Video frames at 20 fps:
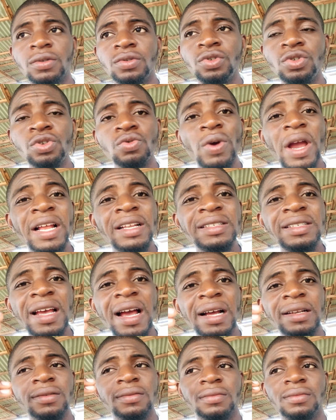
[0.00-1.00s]
Do you
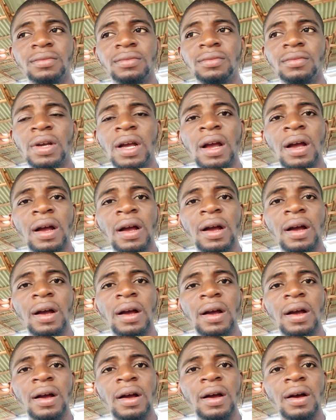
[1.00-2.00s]
enter
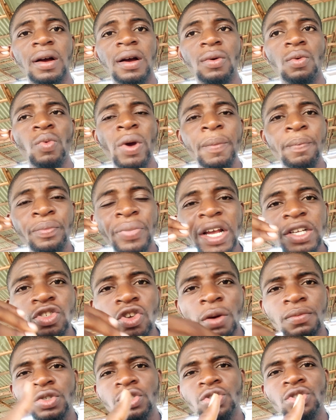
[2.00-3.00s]
uh, when price
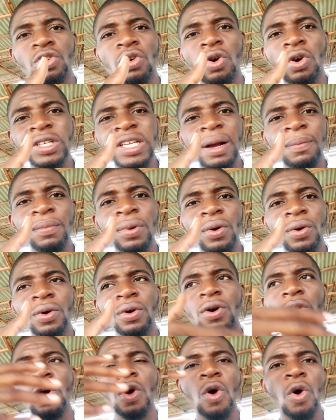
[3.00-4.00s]
comes to your order block,
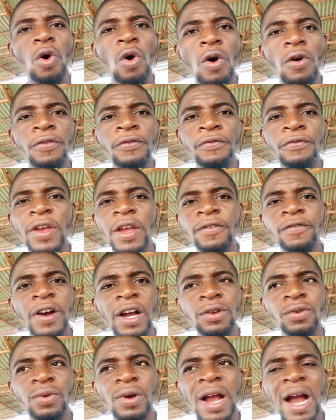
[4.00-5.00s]
or fair
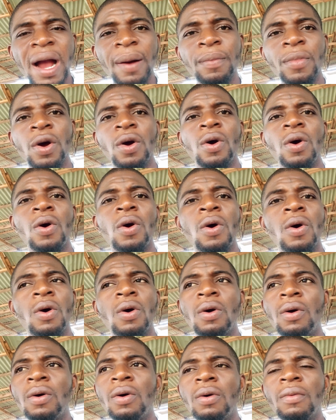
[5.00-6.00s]
value gap,
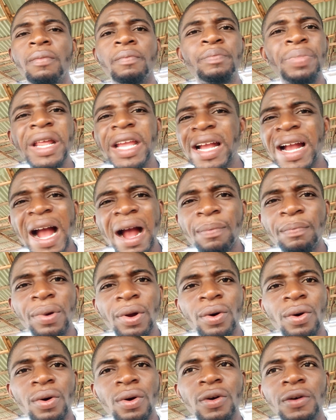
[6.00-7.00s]
or breaker
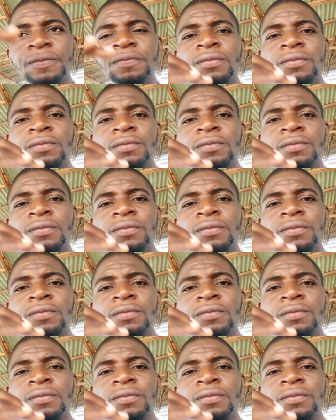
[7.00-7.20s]
block,